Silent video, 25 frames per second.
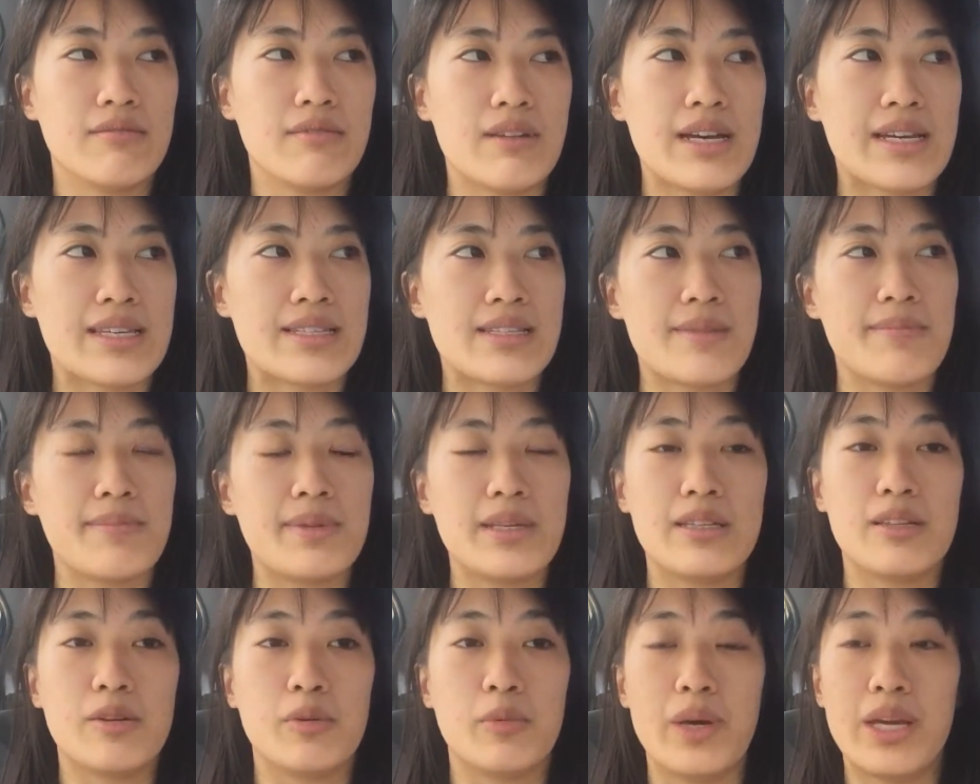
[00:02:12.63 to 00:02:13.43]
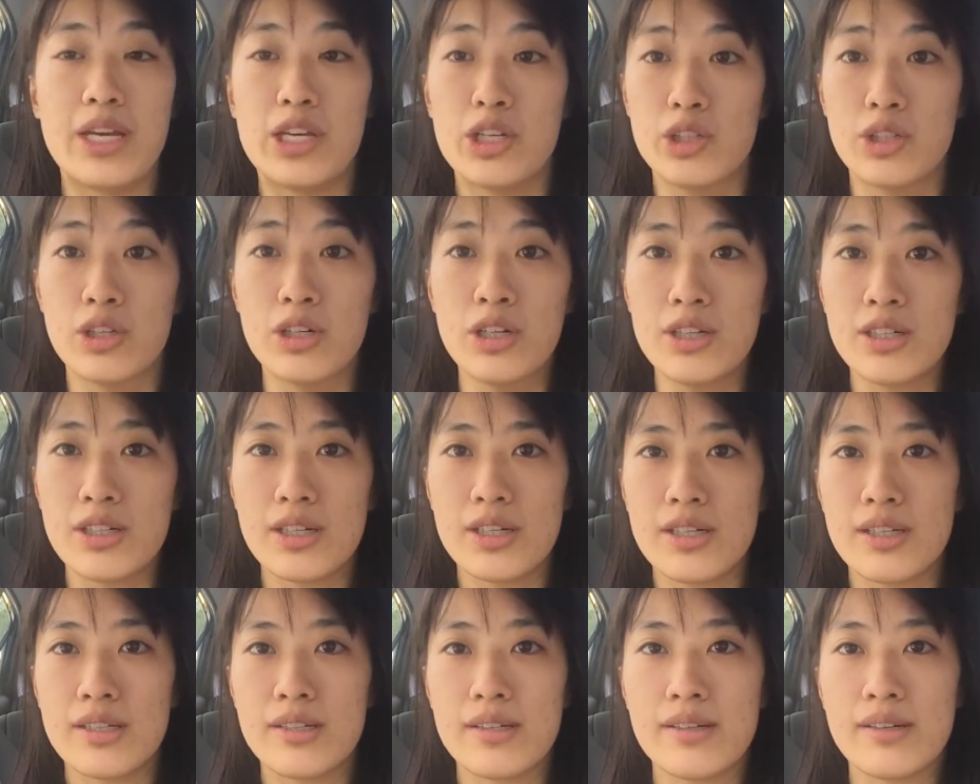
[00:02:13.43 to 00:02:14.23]
accepting the way you
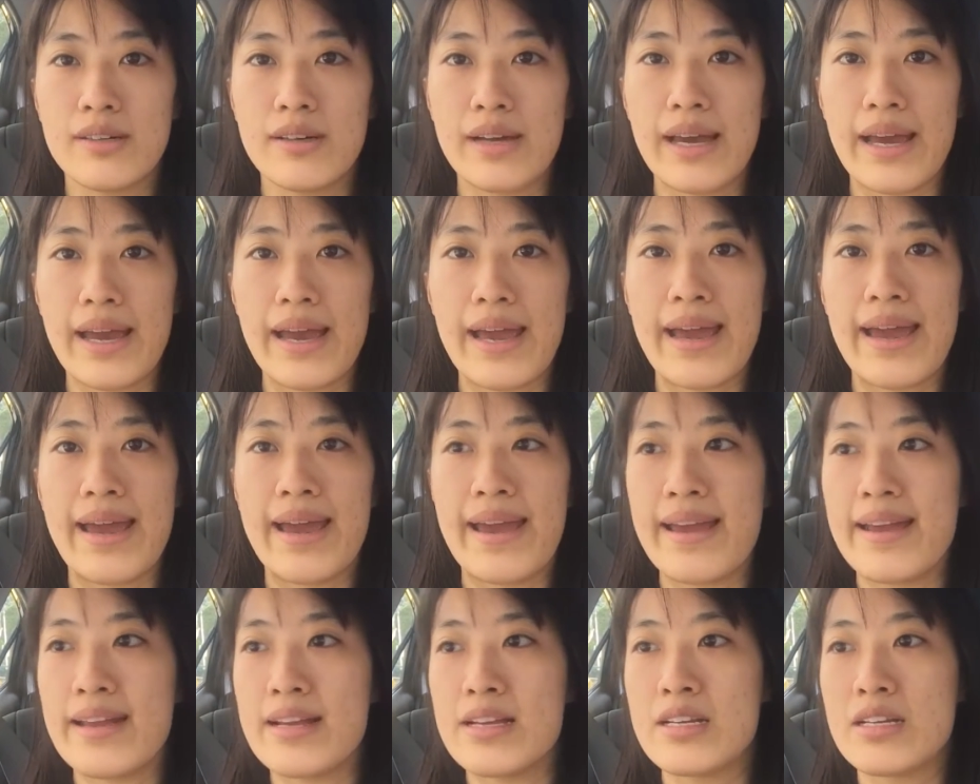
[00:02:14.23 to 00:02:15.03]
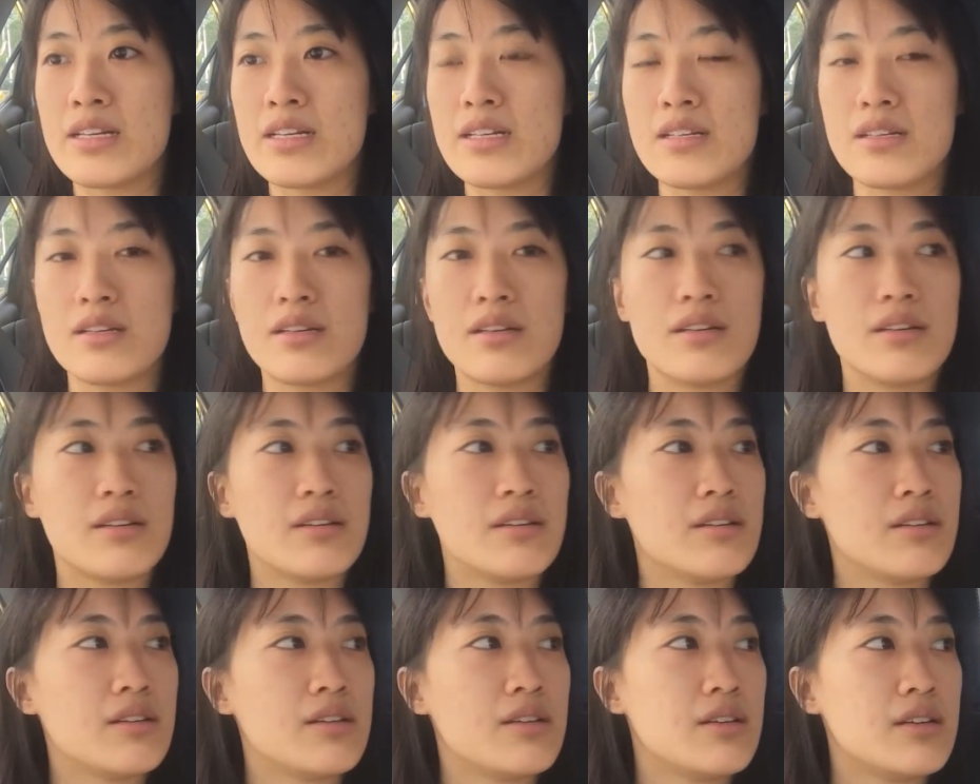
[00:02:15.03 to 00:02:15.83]
look, and
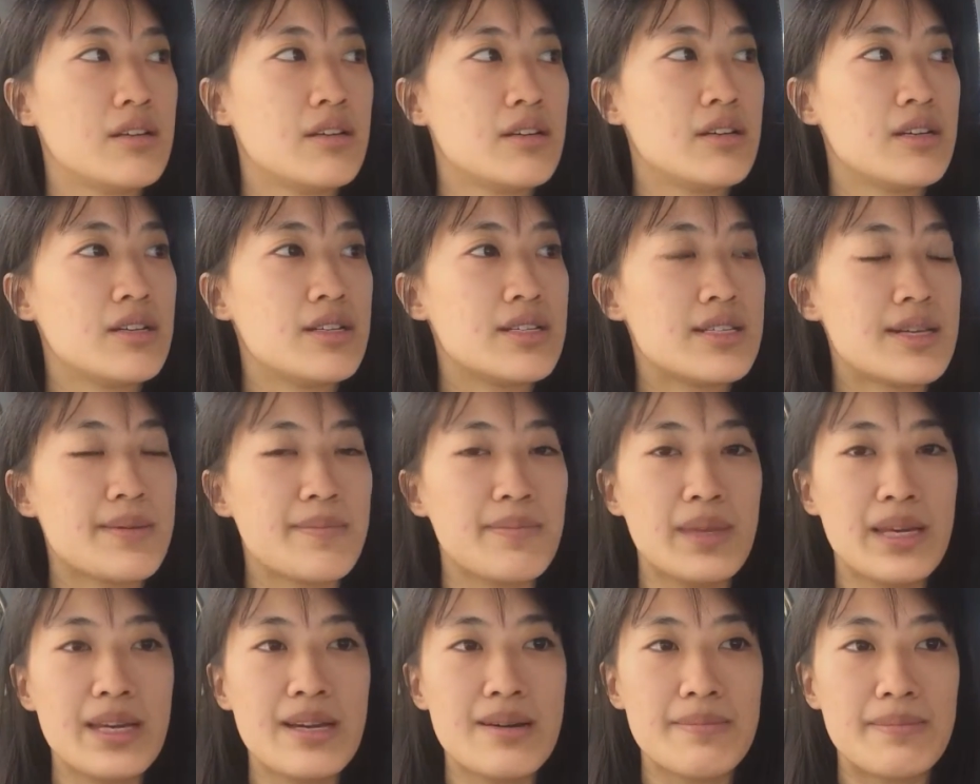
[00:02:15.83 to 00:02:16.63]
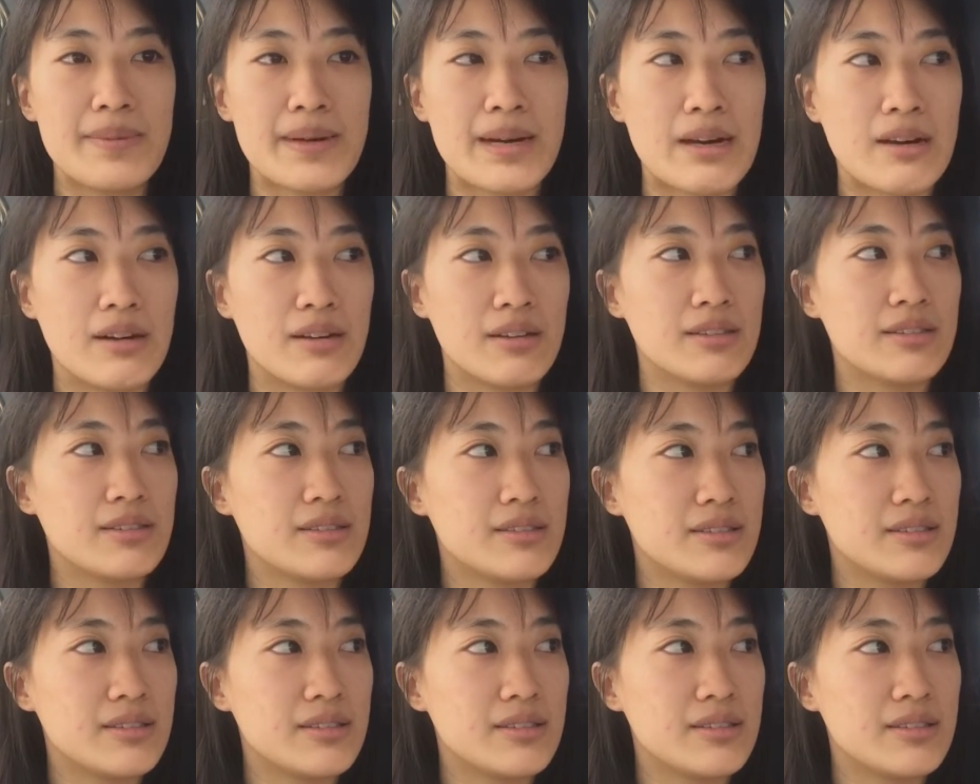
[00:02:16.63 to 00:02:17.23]
something about